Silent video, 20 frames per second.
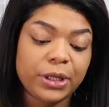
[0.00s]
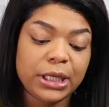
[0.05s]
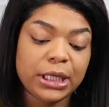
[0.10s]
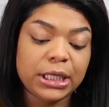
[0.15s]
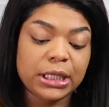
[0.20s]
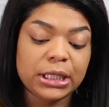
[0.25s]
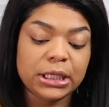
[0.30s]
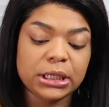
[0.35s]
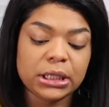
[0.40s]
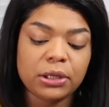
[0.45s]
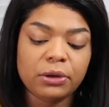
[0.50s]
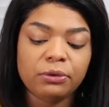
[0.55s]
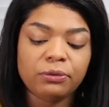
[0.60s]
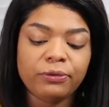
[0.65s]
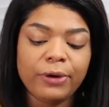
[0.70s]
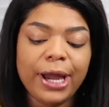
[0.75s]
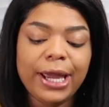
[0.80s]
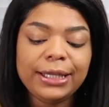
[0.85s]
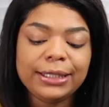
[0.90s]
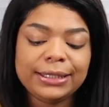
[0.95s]
is
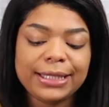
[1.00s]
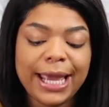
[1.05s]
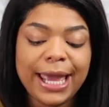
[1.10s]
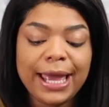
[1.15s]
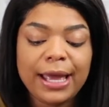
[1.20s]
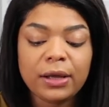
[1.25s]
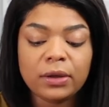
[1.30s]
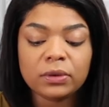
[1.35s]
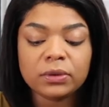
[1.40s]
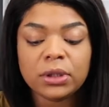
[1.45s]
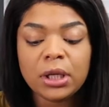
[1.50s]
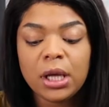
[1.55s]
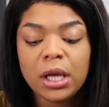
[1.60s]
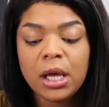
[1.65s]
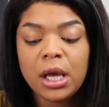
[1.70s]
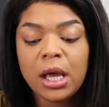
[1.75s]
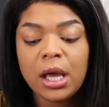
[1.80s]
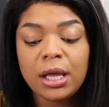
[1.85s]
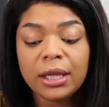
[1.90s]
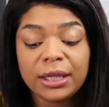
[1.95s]
write down
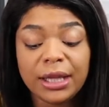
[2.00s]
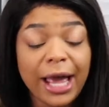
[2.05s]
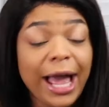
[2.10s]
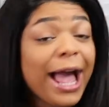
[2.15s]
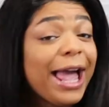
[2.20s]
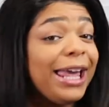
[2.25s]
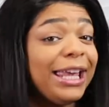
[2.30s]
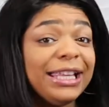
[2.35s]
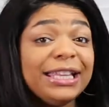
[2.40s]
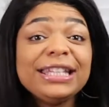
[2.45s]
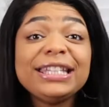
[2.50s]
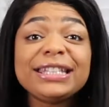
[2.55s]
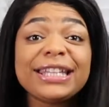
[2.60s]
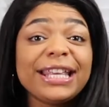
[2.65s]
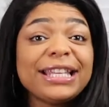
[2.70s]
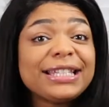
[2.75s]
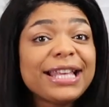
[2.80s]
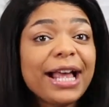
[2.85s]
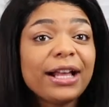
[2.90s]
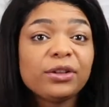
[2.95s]
in these
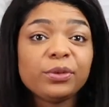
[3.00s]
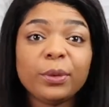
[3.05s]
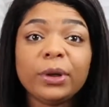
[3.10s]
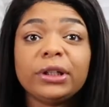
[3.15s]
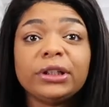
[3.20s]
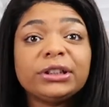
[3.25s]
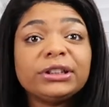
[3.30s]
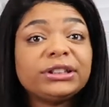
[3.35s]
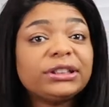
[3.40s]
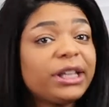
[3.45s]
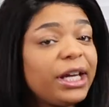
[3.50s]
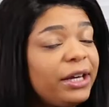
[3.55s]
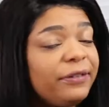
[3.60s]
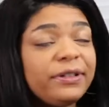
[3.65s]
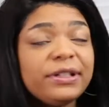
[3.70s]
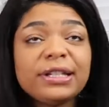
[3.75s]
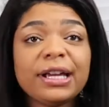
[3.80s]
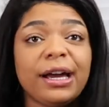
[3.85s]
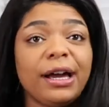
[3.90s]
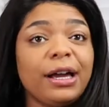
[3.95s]
exact words
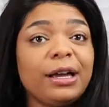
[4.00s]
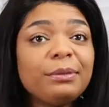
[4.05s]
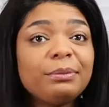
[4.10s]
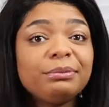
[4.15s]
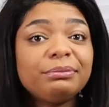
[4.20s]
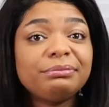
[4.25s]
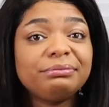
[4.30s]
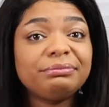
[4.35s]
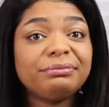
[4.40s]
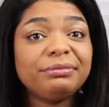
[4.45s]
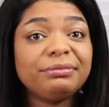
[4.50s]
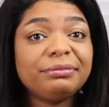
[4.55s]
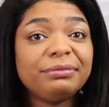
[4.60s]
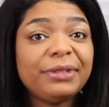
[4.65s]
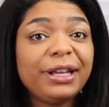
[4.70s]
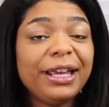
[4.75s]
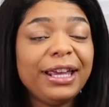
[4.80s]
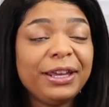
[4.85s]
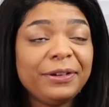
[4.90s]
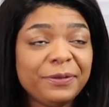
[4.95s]
every time.
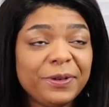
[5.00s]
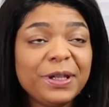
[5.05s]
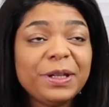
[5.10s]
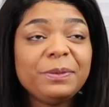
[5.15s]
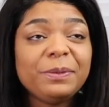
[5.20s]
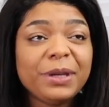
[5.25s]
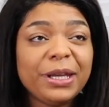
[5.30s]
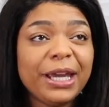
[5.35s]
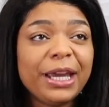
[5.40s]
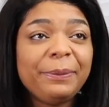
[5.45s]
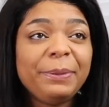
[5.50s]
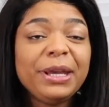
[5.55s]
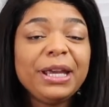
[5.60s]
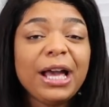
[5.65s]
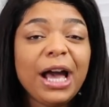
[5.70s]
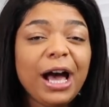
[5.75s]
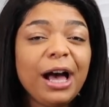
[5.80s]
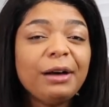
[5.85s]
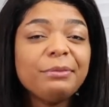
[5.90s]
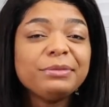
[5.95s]
It
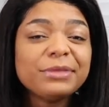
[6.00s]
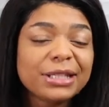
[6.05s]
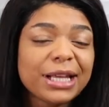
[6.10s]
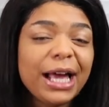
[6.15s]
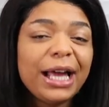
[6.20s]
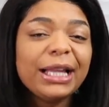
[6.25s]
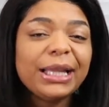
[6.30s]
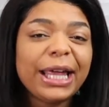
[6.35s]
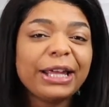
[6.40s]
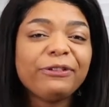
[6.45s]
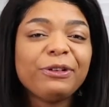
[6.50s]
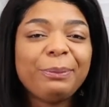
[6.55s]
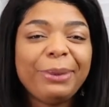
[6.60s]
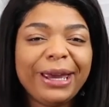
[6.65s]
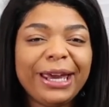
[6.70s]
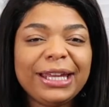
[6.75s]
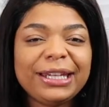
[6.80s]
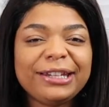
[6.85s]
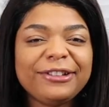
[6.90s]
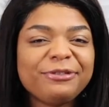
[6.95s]
becomes kind of like
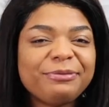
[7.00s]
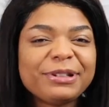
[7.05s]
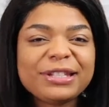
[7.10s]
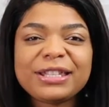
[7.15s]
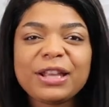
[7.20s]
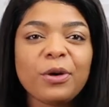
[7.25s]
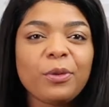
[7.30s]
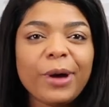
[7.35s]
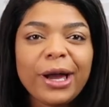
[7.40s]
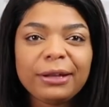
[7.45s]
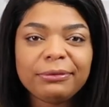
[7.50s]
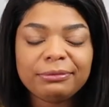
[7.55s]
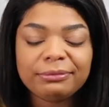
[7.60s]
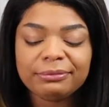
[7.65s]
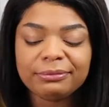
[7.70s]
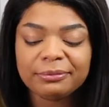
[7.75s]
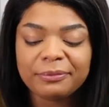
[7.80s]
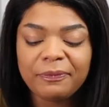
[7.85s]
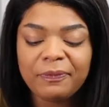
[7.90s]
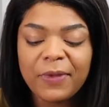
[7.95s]
repetitive, but so what?
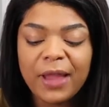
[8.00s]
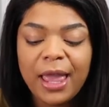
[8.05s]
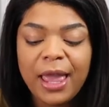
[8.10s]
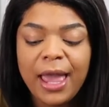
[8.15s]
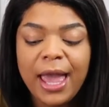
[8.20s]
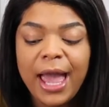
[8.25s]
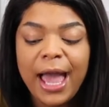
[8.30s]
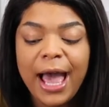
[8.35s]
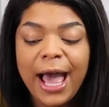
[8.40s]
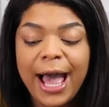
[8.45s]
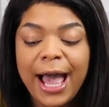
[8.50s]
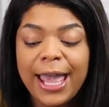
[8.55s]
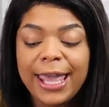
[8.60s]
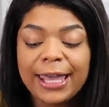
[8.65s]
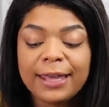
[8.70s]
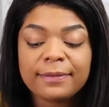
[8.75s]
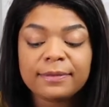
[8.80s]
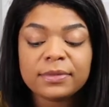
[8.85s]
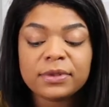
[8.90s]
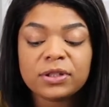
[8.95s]
I
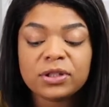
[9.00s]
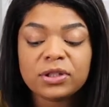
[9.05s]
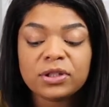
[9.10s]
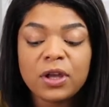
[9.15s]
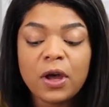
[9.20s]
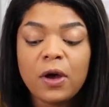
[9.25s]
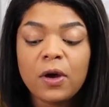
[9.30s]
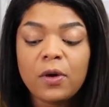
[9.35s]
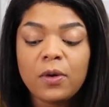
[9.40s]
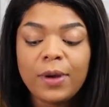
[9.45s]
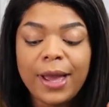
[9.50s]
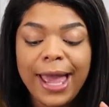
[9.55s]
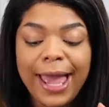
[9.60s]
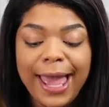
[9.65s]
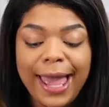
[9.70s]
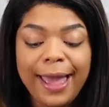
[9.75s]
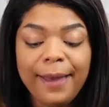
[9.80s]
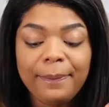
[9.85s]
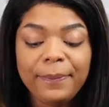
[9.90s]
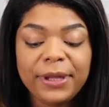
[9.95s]
am so
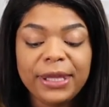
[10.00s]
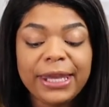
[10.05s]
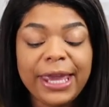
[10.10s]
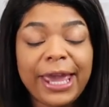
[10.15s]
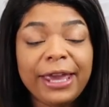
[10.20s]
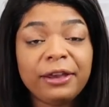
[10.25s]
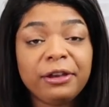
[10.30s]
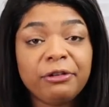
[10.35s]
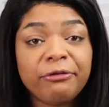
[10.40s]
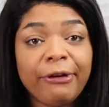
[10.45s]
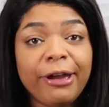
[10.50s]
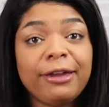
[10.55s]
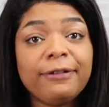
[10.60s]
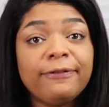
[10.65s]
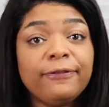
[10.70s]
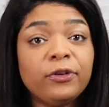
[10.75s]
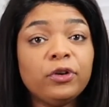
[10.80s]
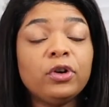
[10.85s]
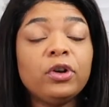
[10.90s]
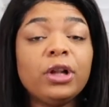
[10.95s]
happy and
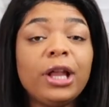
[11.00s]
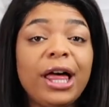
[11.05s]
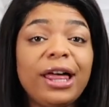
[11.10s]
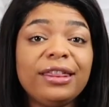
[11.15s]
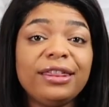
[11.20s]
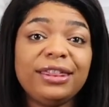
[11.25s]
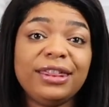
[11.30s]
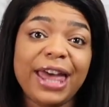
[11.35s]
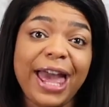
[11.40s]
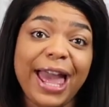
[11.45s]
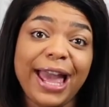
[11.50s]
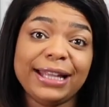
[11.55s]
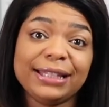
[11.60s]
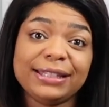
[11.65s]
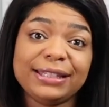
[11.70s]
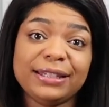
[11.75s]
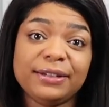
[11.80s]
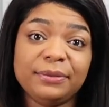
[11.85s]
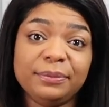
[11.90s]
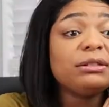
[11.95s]
grateful
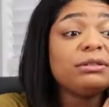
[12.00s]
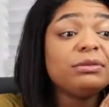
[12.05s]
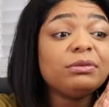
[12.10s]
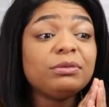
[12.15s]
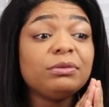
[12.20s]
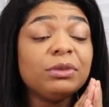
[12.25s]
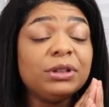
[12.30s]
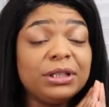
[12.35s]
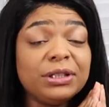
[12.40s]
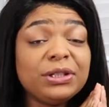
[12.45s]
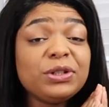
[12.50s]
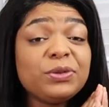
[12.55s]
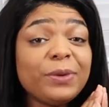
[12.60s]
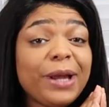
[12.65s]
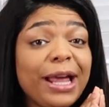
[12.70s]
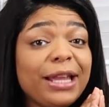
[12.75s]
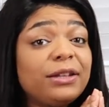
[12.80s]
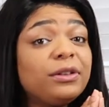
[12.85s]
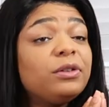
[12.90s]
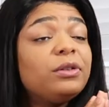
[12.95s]
that. Well, this is
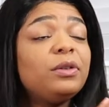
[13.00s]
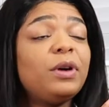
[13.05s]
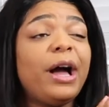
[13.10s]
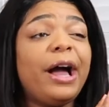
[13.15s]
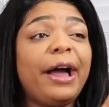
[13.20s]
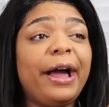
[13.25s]
what I do.